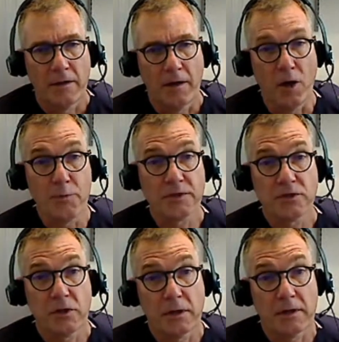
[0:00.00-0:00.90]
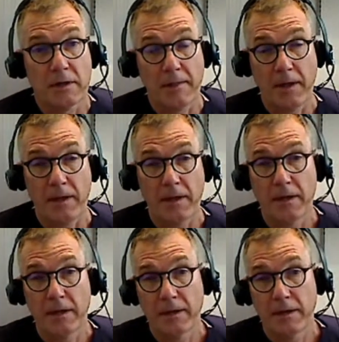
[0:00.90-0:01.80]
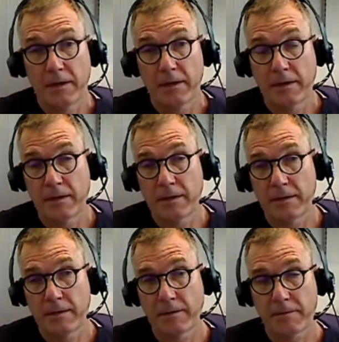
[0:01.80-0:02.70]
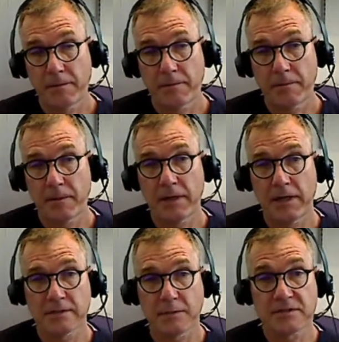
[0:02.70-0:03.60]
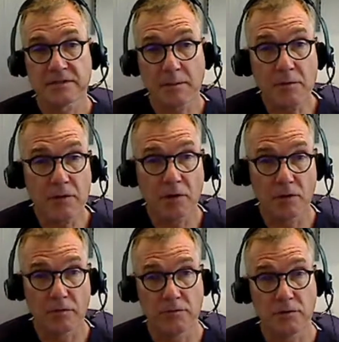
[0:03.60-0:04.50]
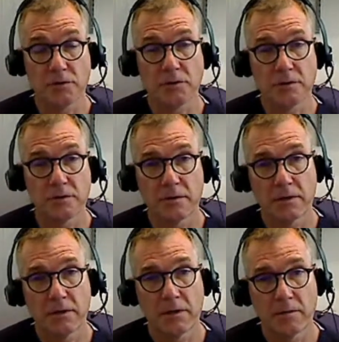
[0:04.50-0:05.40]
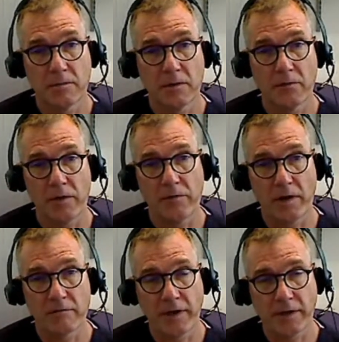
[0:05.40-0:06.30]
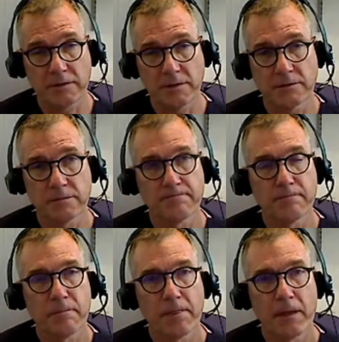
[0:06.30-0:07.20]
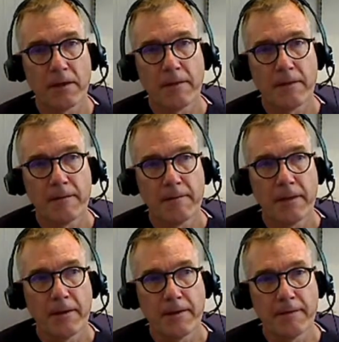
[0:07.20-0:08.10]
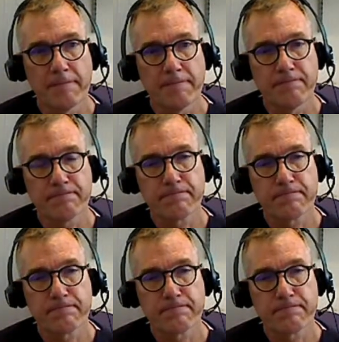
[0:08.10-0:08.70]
I hope this uh, clears up some of the confusion um, around vaccines. Um,